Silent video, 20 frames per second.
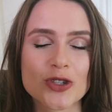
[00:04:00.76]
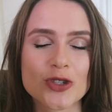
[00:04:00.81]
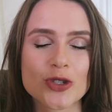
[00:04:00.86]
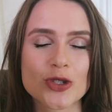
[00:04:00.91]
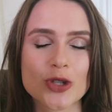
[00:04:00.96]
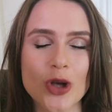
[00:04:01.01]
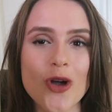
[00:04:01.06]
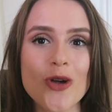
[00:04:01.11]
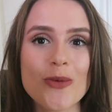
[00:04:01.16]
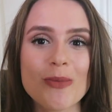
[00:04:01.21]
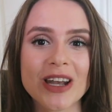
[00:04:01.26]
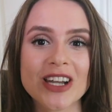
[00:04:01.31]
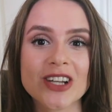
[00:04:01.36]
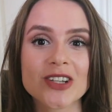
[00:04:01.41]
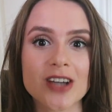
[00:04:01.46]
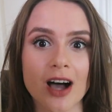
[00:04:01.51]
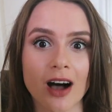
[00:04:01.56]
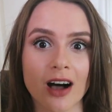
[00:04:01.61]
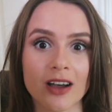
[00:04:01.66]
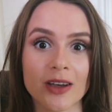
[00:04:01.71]
so many
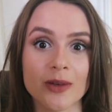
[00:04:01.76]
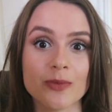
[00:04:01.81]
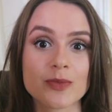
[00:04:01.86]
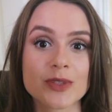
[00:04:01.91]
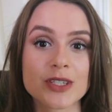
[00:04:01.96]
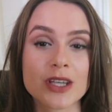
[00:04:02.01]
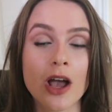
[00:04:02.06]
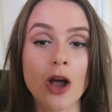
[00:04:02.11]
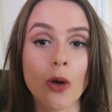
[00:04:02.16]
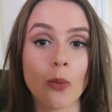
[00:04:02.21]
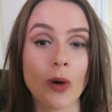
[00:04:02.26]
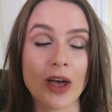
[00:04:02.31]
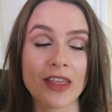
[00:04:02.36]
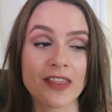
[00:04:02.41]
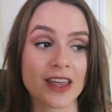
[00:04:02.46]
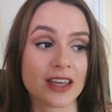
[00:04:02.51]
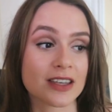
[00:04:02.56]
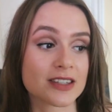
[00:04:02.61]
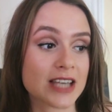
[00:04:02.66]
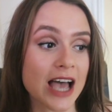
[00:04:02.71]
times where
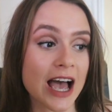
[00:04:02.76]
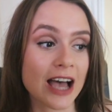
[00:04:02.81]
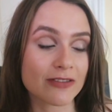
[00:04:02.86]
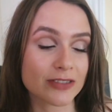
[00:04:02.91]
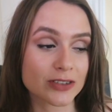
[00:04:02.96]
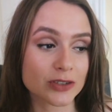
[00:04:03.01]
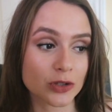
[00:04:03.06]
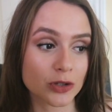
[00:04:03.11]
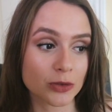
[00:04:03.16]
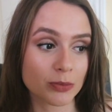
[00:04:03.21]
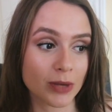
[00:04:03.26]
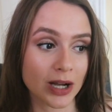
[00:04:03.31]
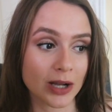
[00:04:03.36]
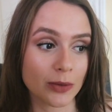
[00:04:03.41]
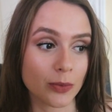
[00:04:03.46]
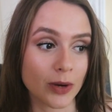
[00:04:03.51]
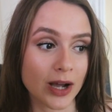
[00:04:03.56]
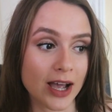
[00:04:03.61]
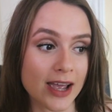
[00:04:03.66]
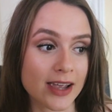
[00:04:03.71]
things haven't gone my
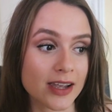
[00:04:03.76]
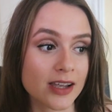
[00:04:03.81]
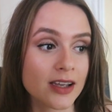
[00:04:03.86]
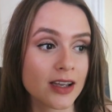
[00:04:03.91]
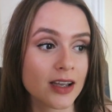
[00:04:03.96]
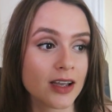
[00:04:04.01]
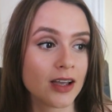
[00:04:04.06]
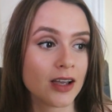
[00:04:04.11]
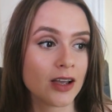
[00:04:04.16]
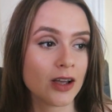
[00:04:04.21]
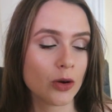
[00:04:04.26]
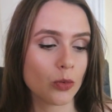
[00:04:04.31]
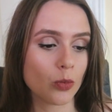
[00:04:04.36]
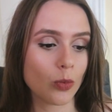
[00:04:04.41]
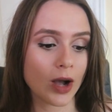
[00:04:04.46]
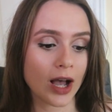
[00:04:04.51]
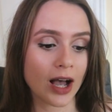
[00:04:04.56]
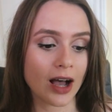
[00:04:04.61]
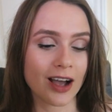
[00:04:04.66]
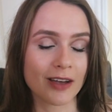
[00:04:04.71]
way,
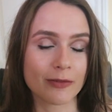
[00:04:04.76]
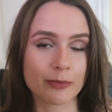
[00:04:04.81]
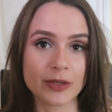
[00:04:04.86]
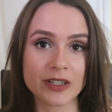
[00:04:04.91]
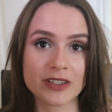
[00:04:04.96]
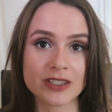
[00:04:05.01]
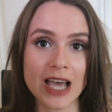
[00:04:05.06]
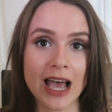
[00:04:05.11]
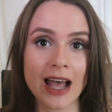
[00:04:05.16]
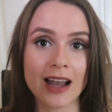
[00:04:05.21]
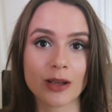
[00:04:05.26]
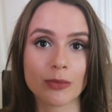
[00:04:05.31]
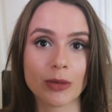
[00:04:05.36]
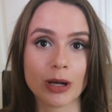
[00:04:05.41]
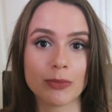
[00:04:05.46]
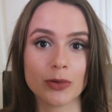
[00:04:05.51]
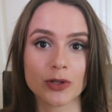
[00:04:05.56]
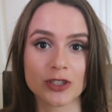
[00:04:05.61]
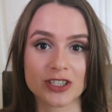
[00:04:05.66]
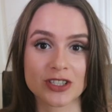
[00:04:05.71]
where I've been telling my
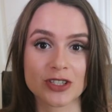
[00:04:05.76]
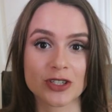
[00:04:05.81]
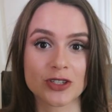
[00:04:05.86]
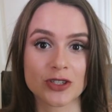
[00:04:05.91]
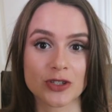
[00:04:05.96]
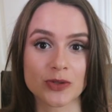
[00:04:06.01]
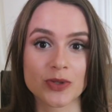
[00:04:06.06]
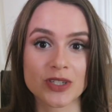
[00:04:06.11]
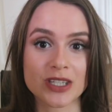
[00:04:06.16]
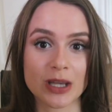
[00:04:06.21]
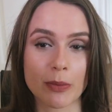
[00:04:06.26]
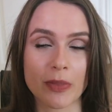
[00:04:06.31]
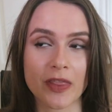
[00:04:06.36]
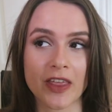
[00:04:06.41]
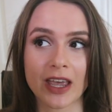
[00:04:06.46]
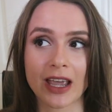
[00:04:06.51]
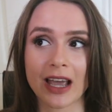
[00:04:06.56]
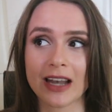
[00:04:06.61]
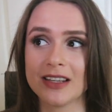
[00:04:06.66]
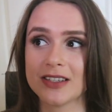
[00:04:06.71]
body to do
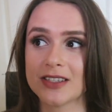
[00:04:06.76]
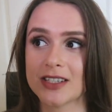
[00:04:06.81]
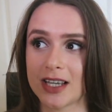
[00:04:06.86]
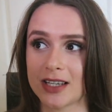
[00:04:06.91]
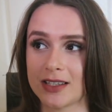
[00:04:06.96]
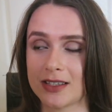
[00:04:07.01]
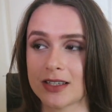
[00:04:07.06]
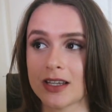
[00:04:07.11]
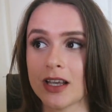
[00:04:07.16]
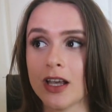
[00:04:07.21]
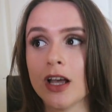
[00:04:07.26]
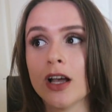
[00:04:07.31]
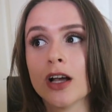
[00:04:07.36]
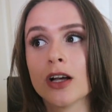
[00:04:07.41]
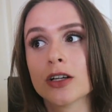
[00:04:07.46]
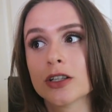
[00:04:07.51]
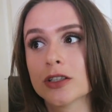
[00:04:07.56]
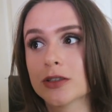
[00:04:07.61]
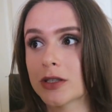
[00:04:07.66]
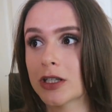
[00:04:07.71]
something and it does
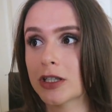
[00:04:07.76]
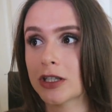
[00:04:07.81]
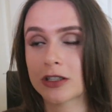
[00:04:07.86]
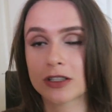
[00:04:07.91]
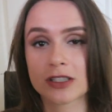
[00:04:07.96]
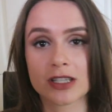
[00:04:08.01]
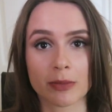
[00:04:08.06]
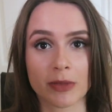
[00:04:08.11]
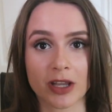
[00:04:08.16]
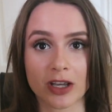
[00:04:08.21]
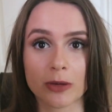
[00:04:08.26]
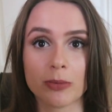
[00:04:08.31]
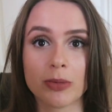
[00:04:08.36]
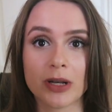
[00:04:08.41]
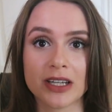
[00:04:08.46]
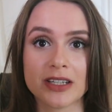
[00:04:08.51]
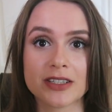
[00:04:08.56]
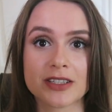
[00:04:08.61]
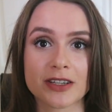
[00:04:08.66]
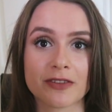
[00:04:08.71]
something
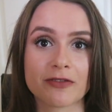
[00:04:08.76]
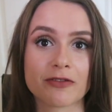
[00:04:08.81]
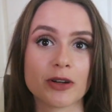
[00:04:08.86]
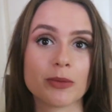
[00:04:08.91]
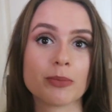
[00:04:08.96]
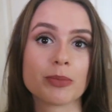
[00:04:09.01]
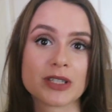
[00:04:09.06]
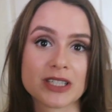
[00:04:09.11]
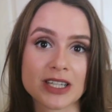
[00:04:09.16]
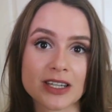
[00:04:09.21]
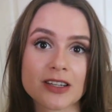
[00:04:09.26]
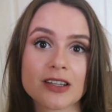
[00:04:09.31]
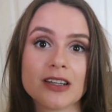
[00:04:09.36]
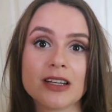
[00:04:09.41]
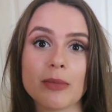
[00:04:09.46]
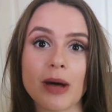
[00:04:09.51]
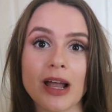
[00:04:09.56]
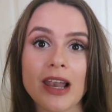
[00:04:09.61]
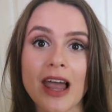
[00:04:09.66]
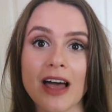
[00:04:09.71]
completely different,
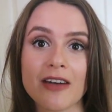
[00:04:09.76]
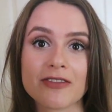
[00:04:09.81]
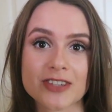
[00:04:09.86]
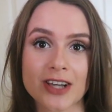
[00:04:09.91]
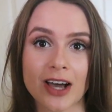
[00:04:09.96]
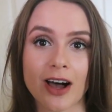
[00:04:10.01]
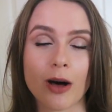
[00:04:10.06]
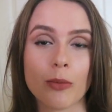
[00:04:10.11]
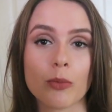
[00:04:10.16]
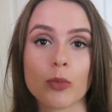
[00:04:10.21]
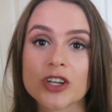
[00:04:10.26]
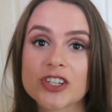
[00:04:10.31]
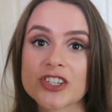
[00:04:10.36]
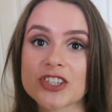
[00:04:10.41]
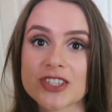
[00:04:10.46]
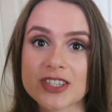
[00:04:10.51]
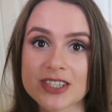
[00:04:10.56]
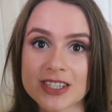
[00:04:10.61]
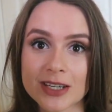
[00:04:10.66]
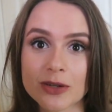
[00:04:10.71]
particularly my left arm, which
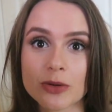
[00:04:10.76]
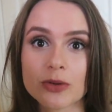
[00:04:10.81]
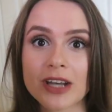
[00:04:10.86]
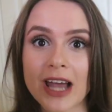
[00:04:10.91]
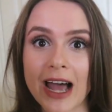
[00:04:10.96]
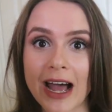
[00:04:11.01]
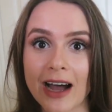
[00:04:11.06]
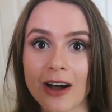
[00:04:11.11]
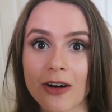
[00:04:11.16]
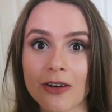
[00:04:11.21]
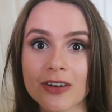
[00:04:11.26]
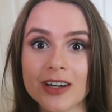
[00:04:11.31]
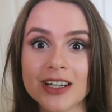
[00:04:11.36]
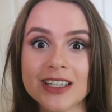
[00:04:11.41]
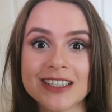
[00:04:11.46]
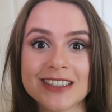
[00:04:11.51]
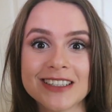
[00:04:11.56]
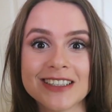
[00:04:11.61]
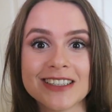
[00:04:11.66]
still now